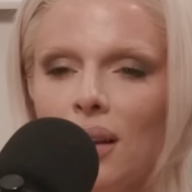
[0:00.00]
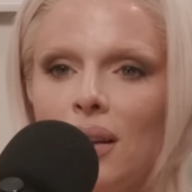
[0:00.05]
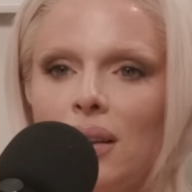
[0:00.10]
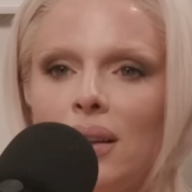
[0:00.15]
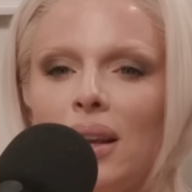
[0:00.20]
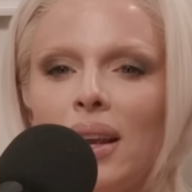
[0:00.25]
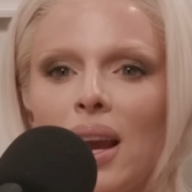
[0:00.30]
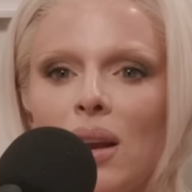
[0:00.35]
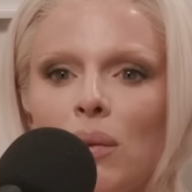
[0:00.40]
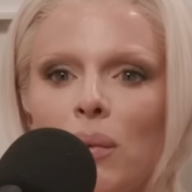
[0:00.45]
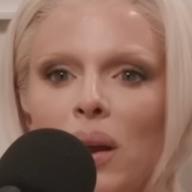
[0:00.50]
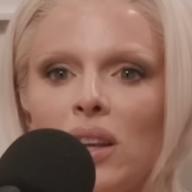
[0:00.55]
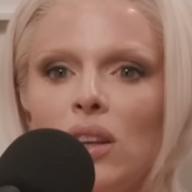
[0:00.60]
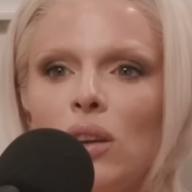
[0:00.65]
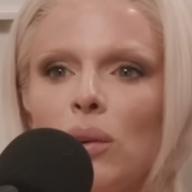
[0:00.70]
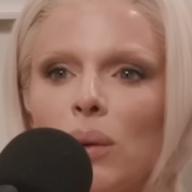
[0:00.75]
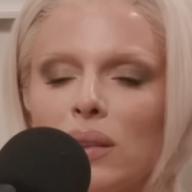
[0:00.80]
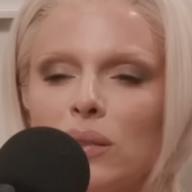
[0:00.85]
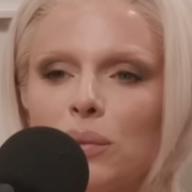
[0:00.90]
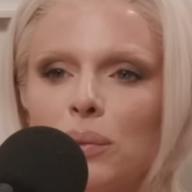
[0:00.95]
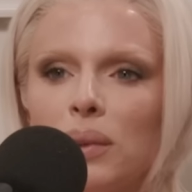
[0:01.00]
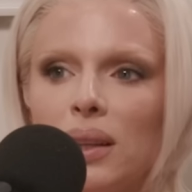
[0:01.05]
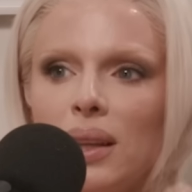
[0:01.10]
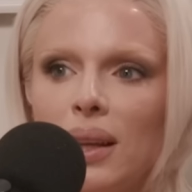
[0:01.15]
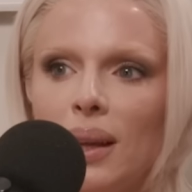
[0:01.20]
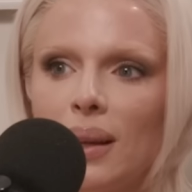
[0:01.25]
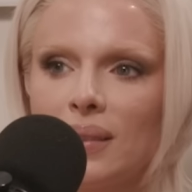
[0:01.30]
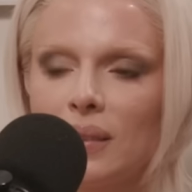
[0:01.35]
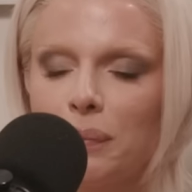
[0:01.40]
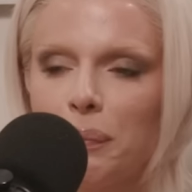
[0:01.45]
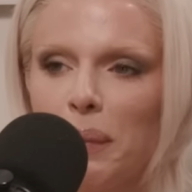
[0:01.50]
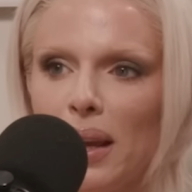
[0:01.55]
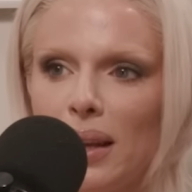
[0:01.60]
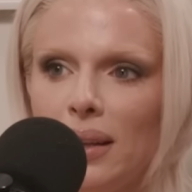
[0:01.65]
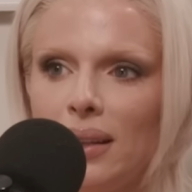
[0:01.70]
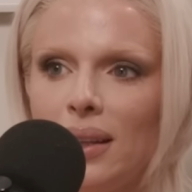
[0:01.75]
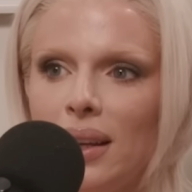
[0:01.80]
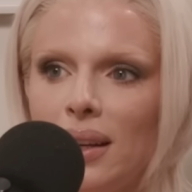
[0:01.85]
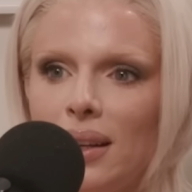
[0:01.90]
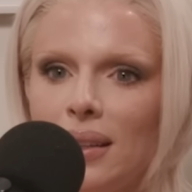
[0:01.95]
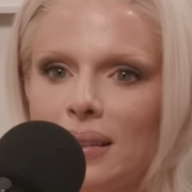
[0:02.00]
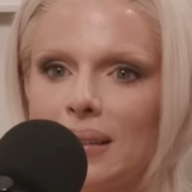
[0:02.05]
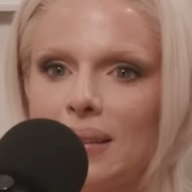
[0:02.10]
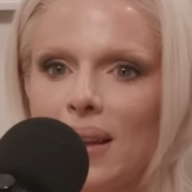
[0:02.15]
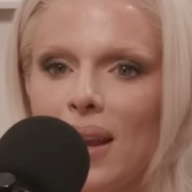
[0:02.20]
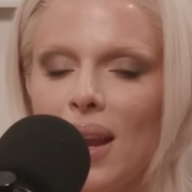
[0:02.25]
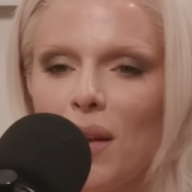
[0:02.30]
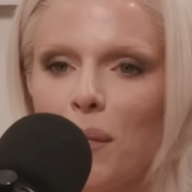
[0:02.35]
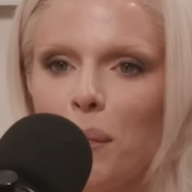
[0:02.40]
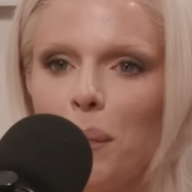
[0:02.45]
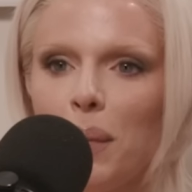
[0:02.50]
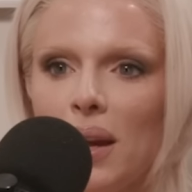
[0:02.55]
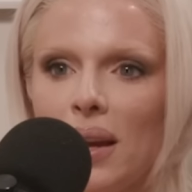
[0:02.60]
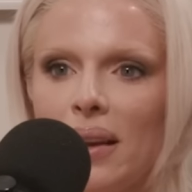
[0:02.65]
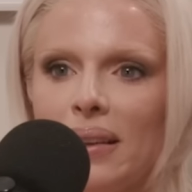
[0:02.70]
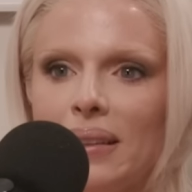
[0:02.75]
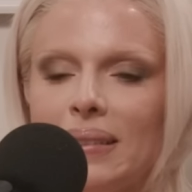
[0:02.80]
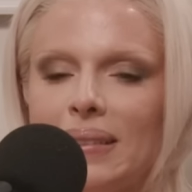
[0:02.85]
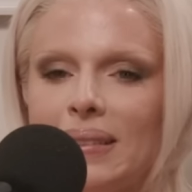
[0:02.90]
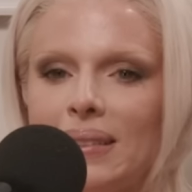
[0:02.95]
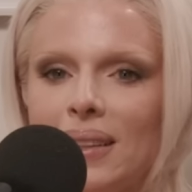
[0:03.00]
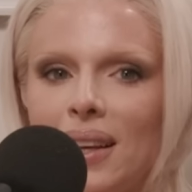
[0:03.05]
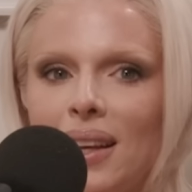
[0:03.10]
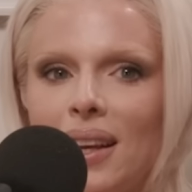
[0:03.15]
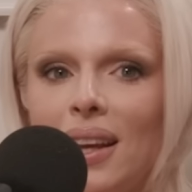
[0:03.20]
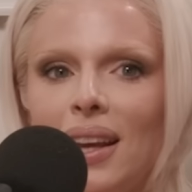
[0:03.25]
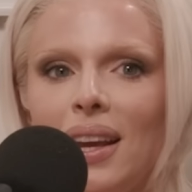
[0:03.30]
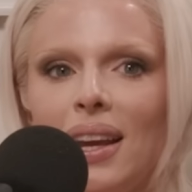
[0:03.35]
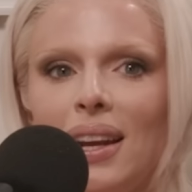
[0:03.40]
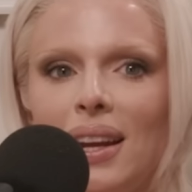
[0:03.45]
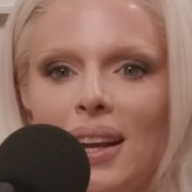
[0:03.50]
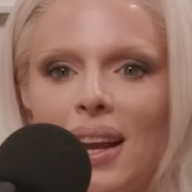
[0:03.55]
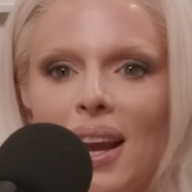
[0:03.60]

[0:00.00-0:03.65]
like NYU has really expanded its campus. And to it